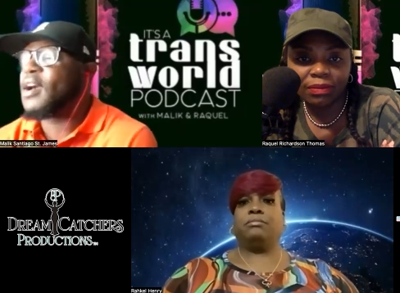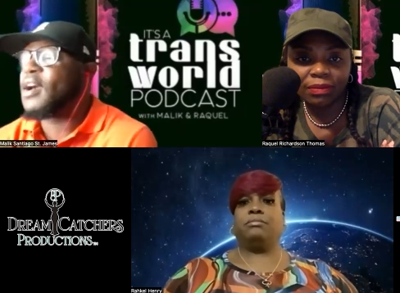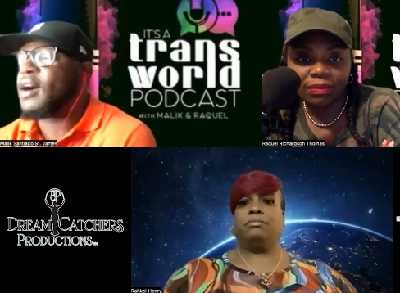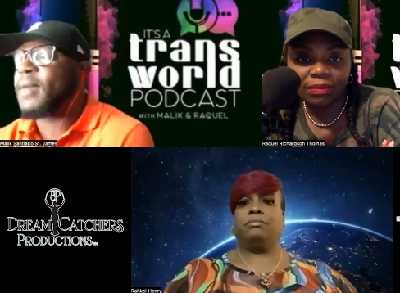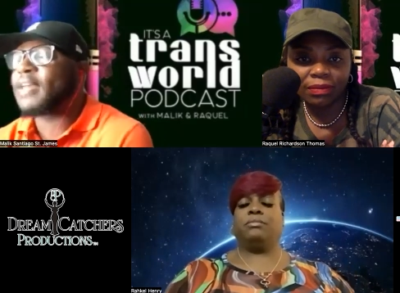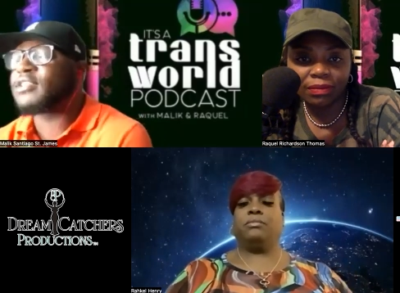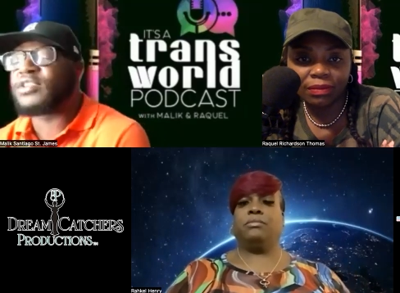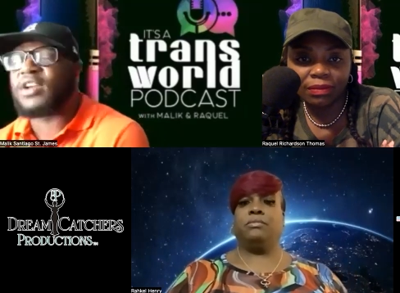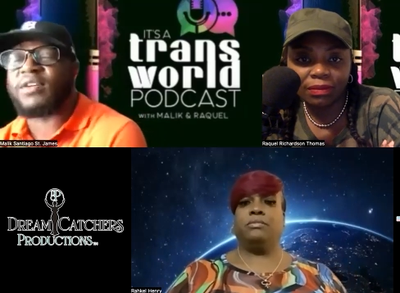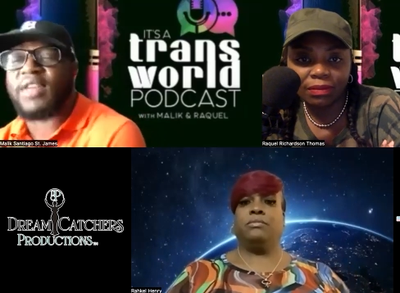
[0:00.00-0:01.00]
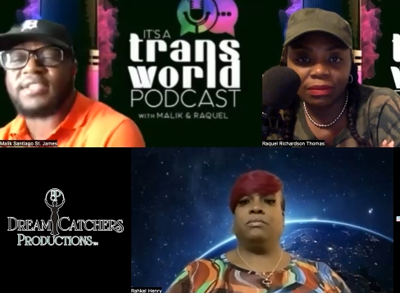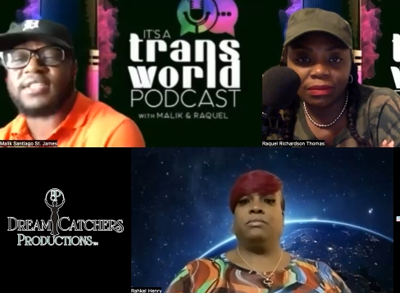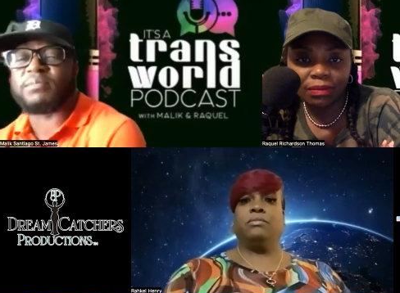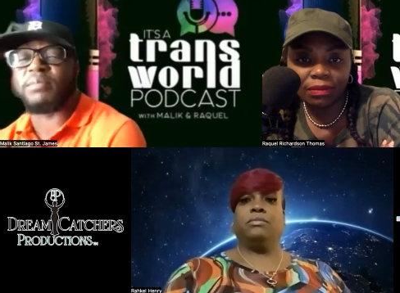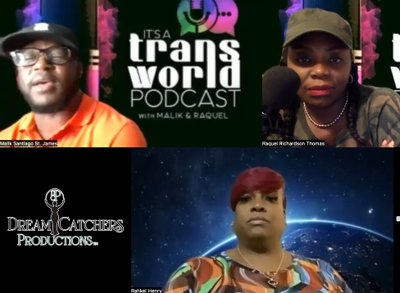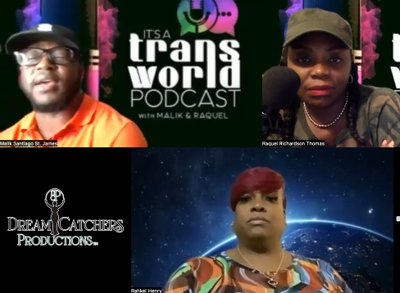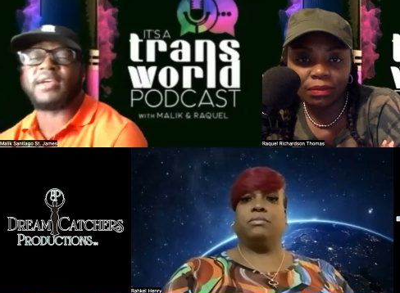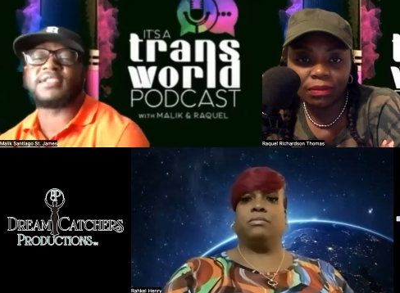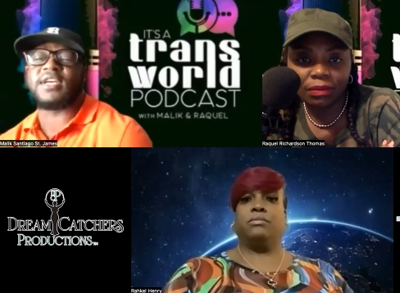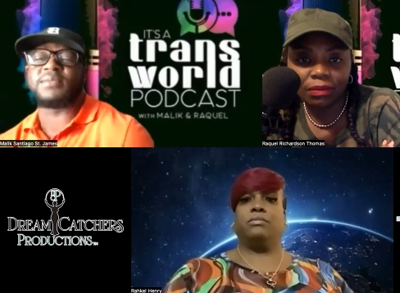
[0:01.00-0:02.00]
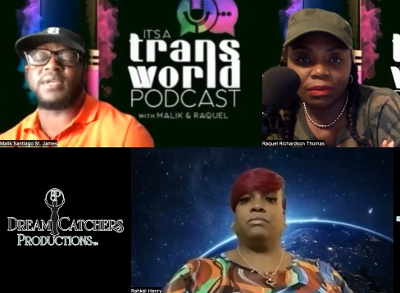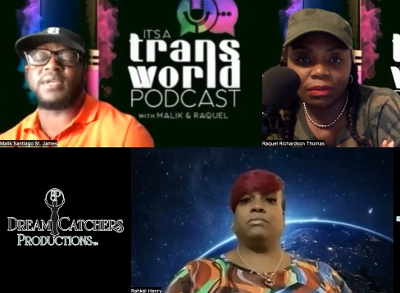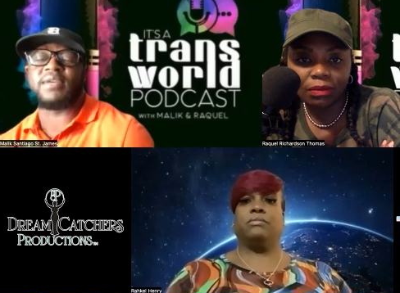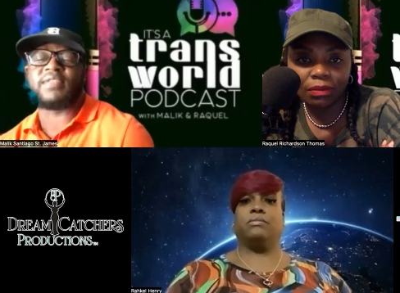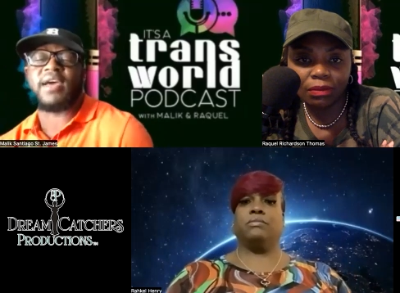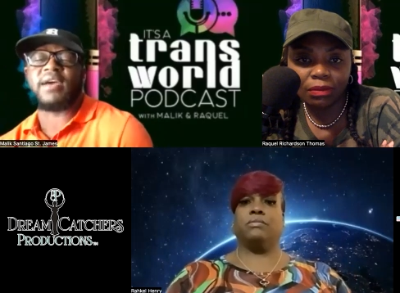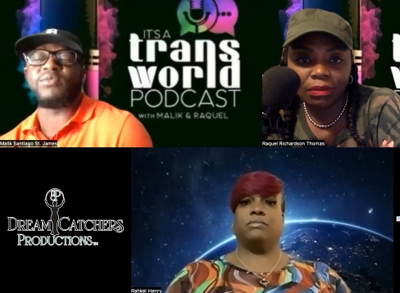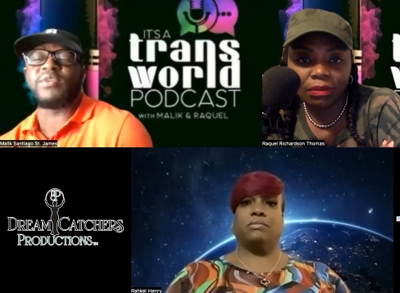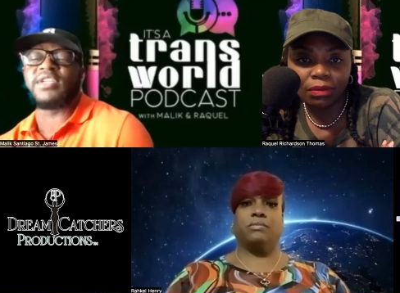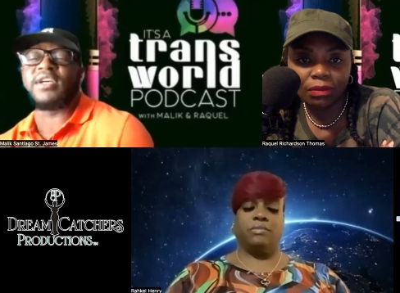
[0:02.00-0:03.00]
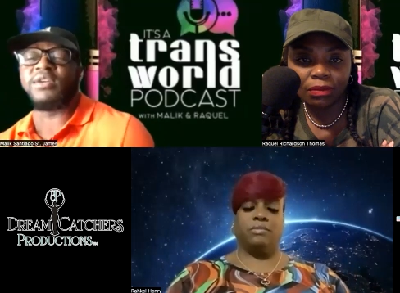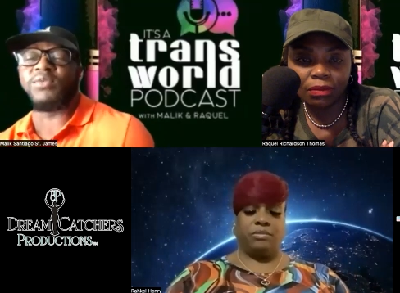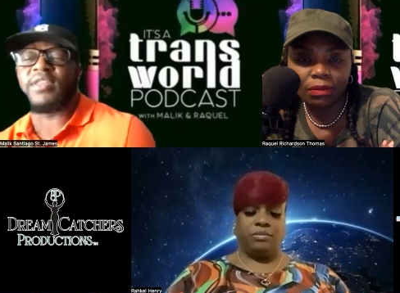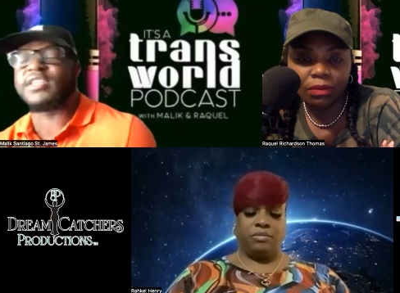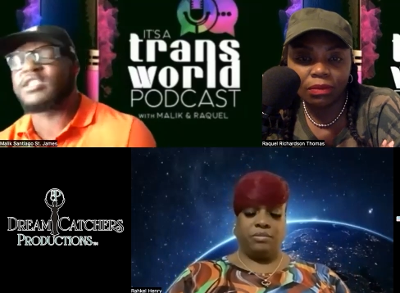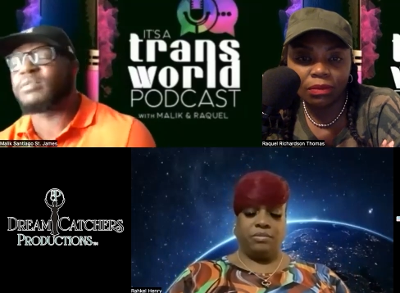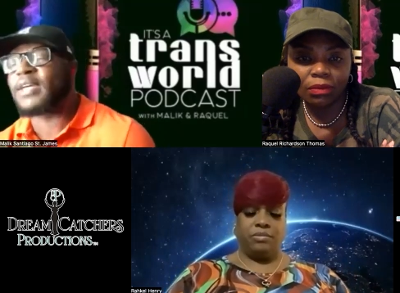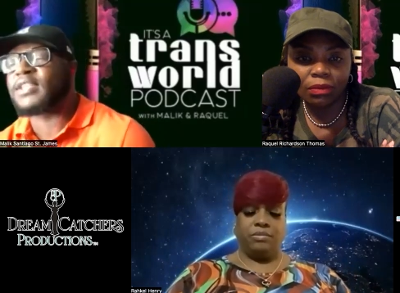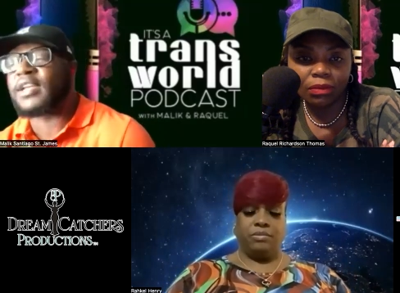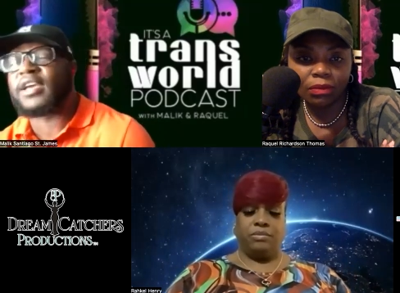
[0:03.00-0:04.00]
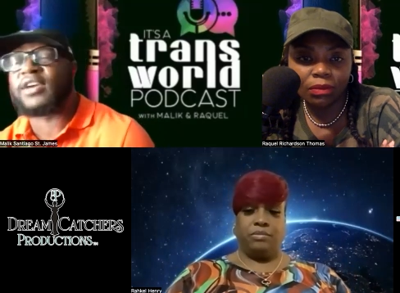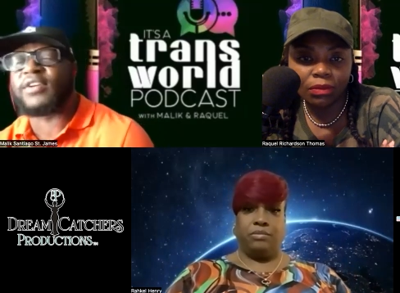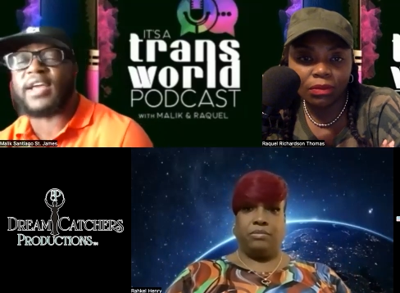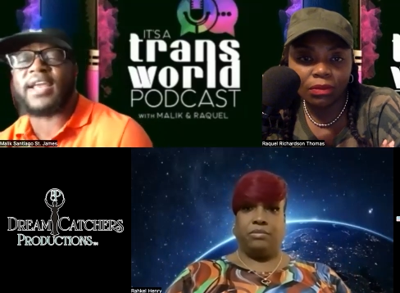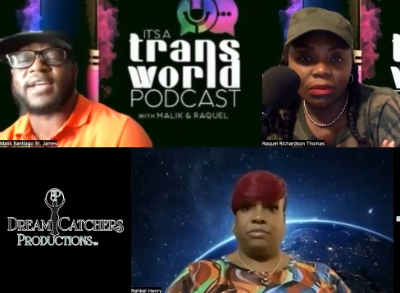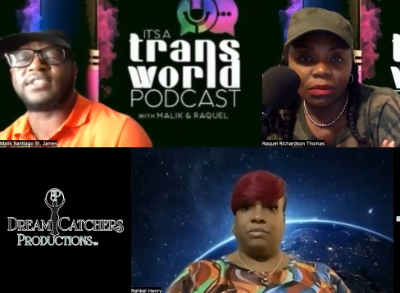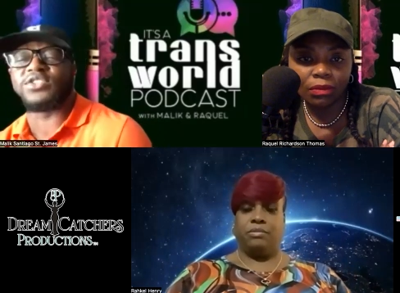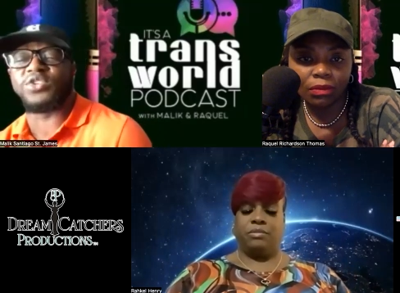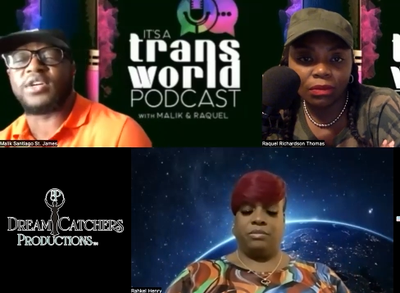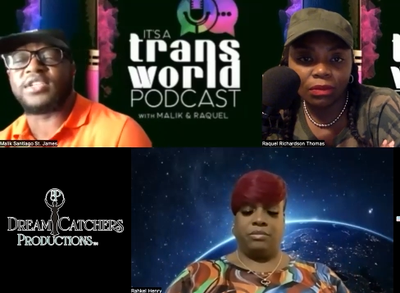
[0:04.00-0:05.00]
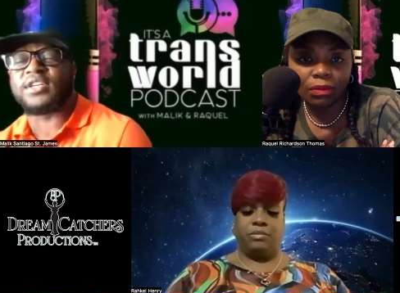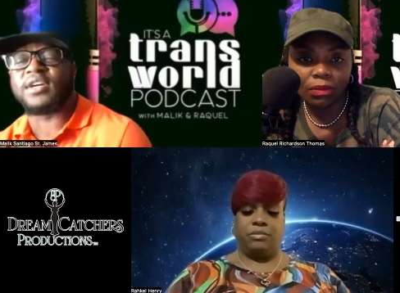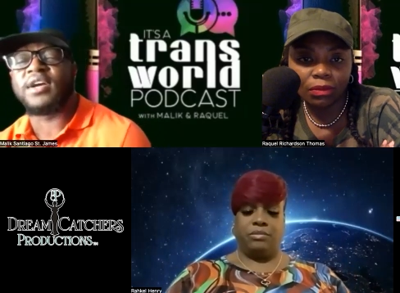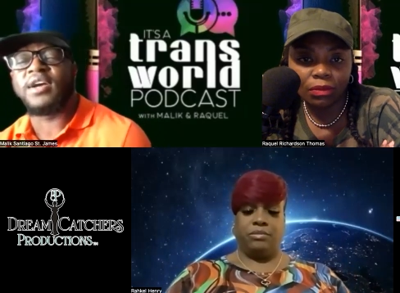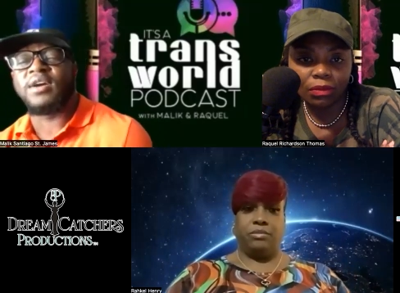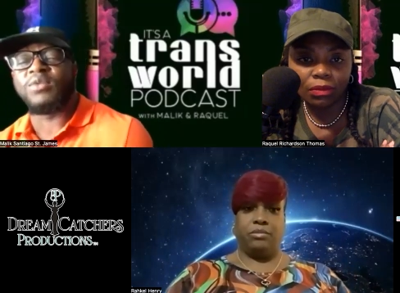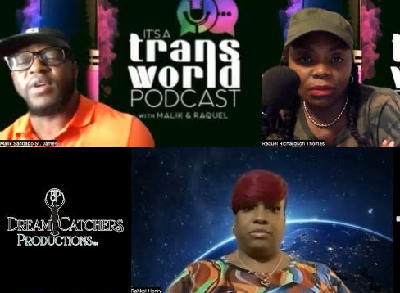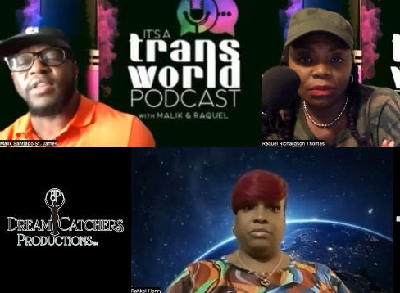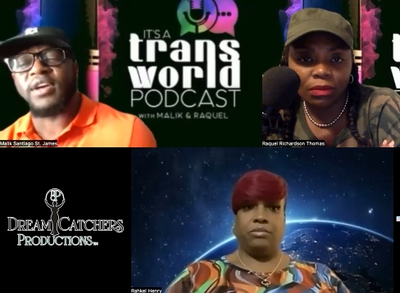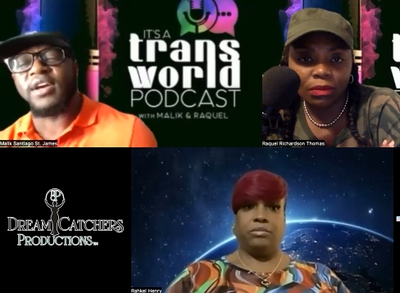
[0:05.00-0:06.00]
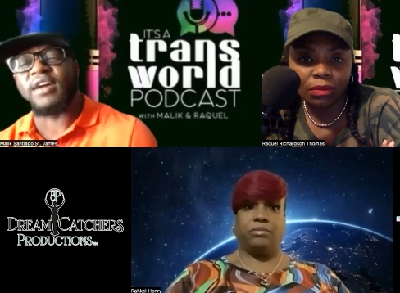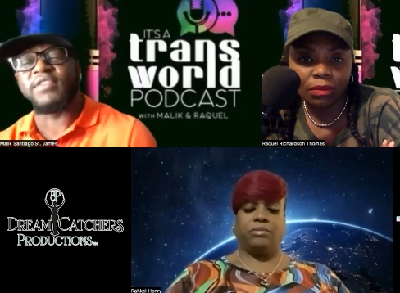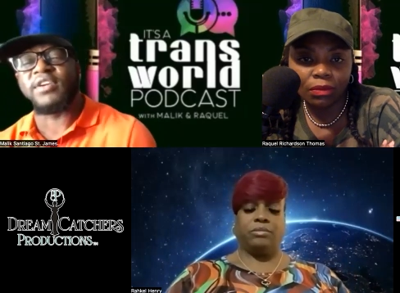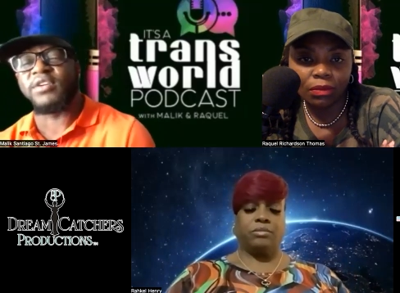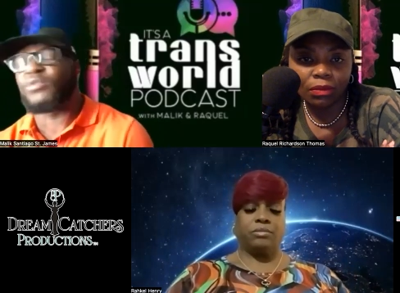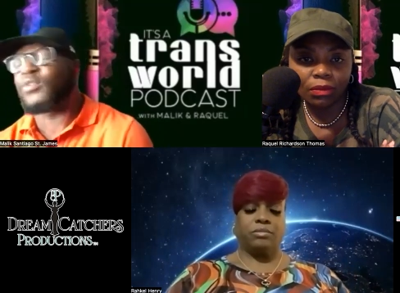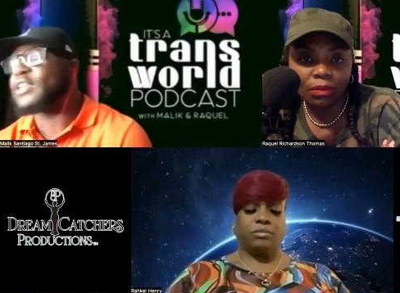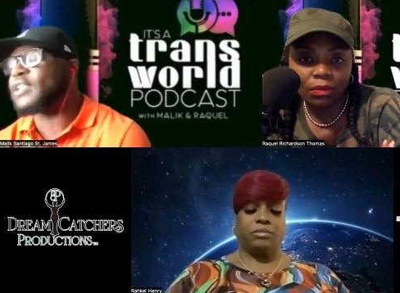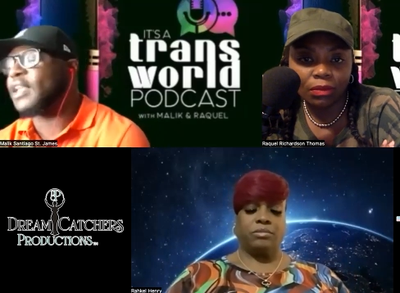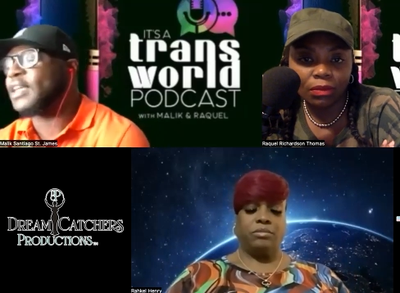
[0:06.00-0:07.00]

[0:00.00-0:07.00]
Speaker 1: Um, as you know, that's a big subject that we're dealing with, especially here in Atlanta, Georgia where the governor recently